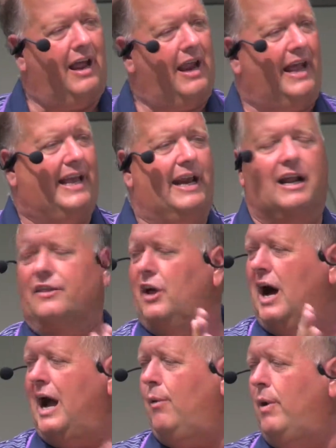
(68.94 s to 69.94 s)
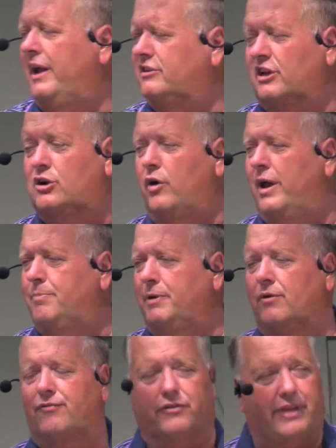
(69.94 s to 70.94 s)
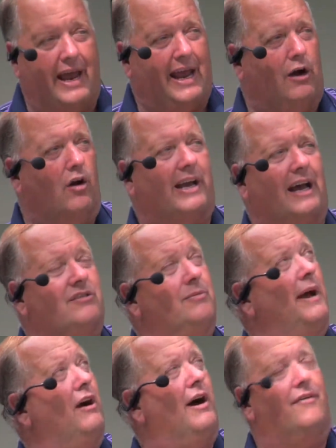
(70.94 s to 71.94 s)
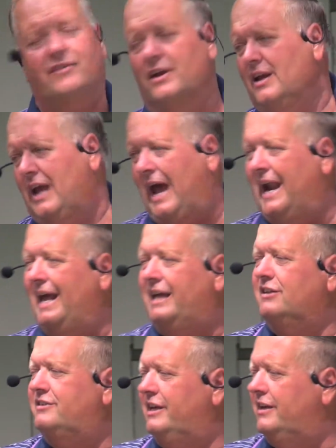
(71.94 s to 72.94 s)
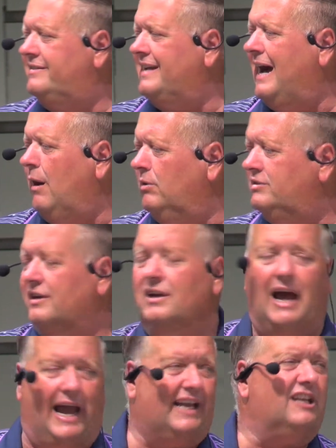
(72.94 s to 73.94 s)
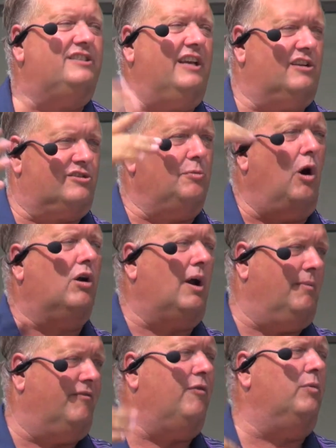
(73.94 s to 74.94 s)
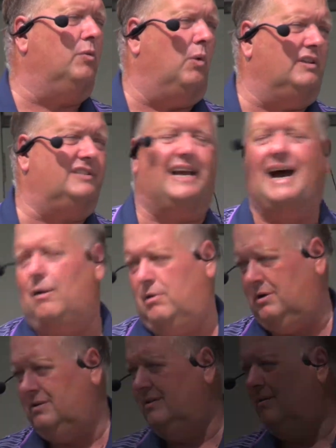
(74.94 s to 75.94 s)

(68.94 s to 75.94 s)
I get on the highway. It's a clear, beautiful day. I look out to my left, and I can see the towers. I can see the smoke coming from the one tower.